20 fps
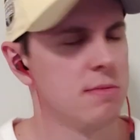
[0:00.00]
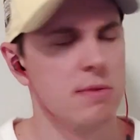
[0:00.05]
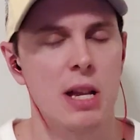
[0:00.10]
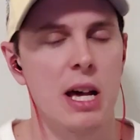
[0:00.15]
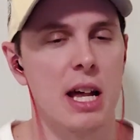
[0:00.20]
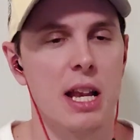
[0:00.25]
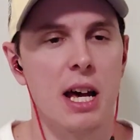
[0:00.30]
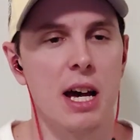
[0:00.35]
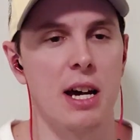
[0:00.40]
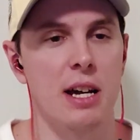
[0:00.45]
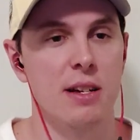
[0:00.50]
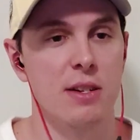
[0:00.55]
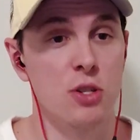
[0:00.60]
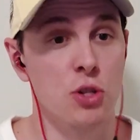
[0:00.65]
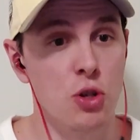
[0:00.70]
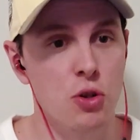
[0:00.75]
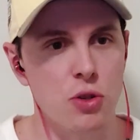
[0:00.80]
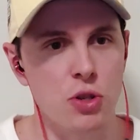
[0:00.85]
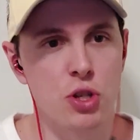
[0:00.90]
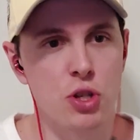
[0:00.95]
No,
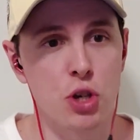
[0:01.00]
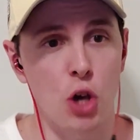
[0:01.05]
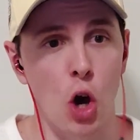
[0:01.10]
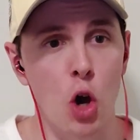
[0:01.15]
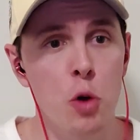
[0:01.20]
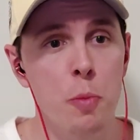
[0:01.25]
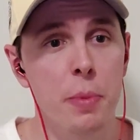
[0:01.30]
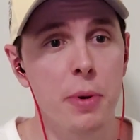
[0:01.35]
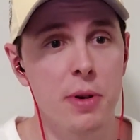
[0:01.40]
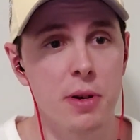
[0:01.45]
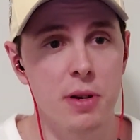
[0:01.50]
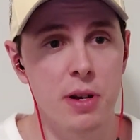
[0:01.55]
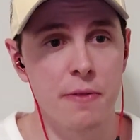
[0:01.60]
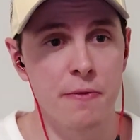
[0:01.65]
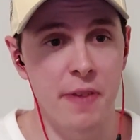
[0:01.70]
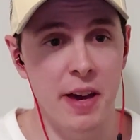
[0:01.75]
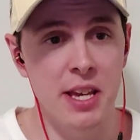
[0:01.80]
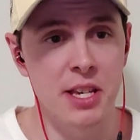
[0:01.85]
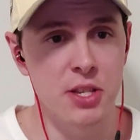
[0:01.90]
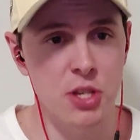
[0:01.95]
dude,
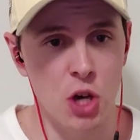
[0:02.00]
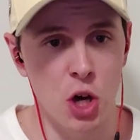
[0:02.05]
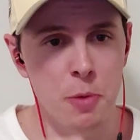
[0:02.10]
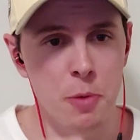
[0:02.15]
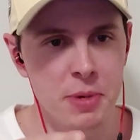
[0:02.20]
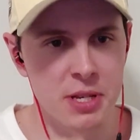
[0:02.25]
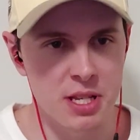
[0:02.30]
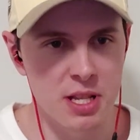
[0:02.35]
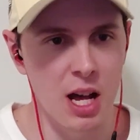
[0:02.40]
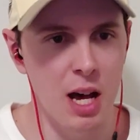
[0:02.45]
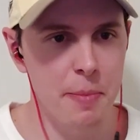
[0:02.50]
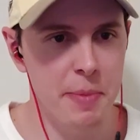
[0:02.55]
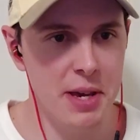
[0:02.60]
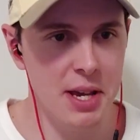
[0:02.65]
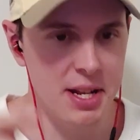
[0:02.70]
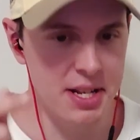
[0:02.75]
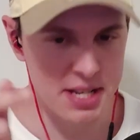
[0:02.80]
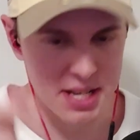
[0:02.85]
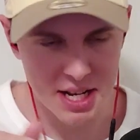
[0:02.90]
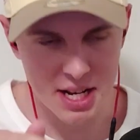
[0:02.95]
face scope
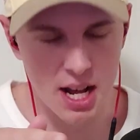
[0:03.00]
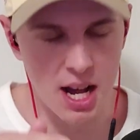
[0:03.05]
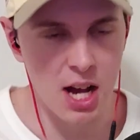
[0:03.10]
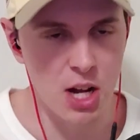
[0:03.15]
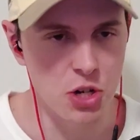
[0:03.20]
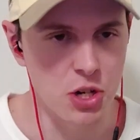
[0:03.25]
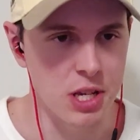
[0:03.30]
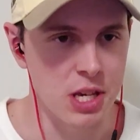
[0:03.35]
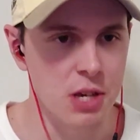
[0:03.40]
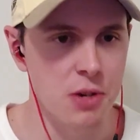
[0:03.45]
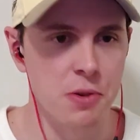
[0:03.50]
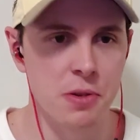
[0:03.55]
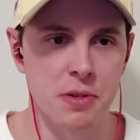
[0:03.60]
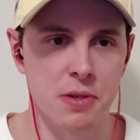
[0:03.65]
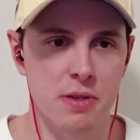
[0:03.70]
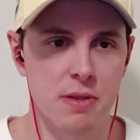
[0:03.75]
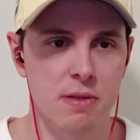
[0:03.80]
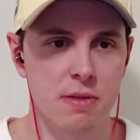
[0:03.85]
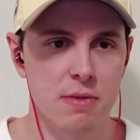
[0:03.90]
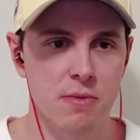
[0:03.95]
sniping did 100 kills
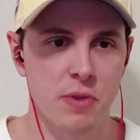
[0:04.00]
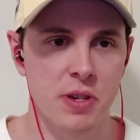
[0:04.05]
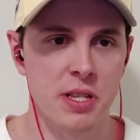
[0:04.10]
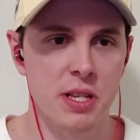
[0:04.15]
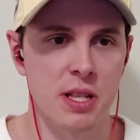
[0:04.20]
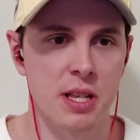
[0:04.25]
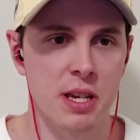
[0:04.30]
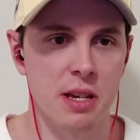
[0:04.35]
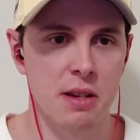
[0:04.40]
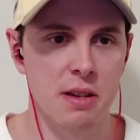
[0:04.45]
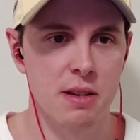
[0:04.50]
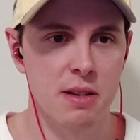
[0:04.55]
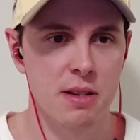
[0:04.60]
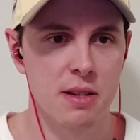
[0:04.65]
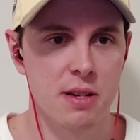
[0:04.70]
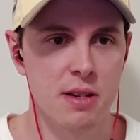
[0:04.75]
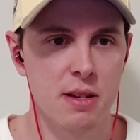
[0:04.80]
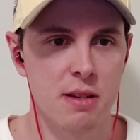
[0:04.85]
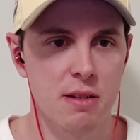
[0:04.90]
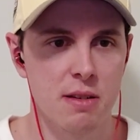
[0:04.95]
recently.
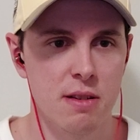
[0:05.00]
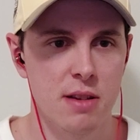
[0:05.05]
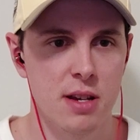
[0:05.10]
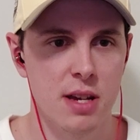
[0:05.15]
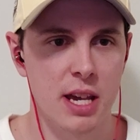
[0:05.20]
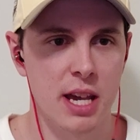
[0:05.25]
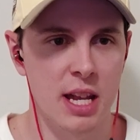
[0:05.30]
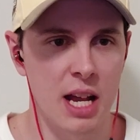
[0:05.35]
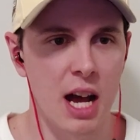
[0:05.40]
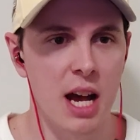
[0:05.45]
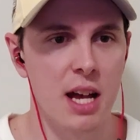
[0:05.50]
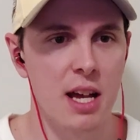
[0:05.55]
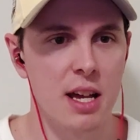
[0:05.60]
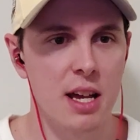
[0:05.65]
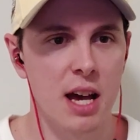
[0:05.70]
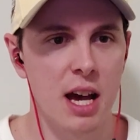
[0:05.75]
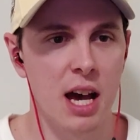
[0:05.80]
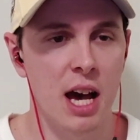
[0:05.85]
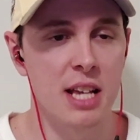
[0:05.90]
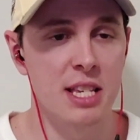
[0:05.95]
In a
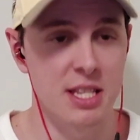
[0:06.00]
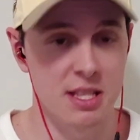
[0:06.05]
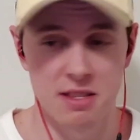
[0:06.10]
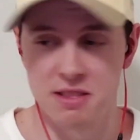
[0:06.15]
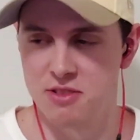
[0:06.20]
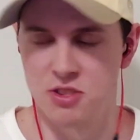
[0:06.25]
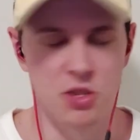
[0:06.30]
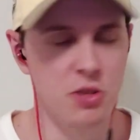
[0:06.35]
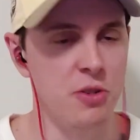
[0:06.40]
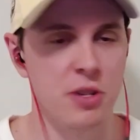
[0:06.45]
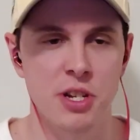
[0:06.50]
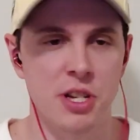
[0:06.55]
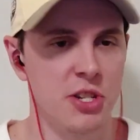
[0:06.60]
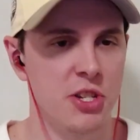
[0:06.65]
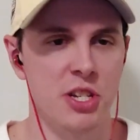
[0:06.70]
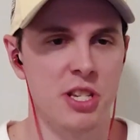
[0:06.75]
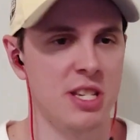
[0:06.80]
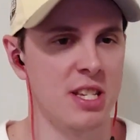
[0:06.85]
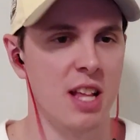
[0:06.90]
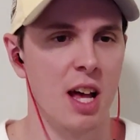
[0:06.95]
hard, dude, he's
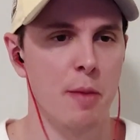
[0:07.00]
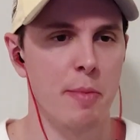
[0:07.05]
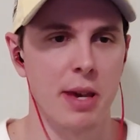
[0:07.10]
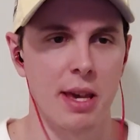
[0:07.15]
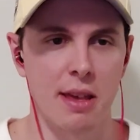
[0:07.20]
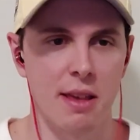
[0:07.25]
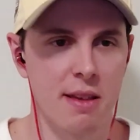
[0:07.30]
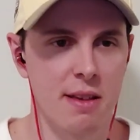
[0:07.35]
just sniping.